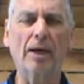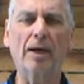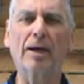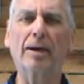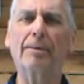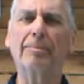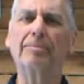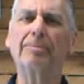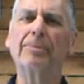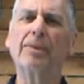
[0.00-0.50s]

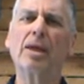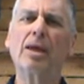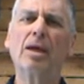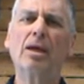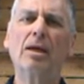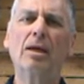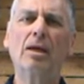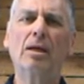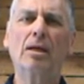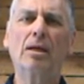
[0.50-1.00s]
I
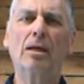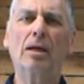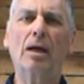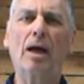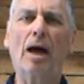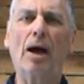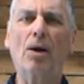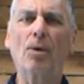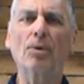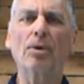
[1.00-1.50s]

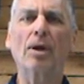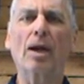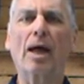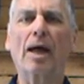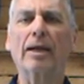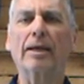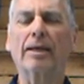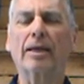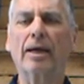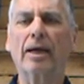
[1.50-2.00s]
own a
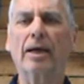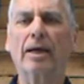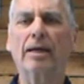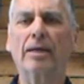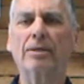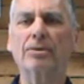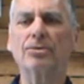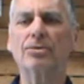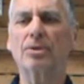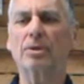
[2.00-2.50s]
lot of
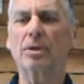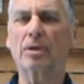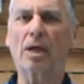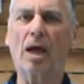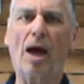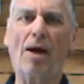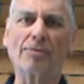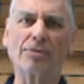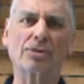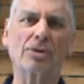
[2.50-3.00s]
guns, and
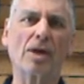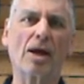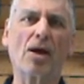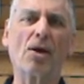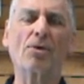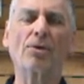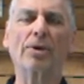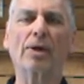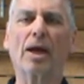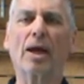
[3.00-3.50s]
obviously
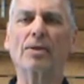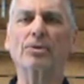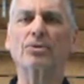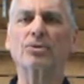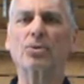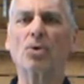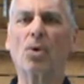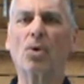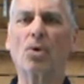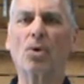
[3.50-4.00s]
I own a gun
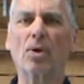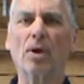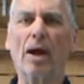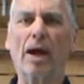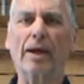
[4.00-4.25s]
store.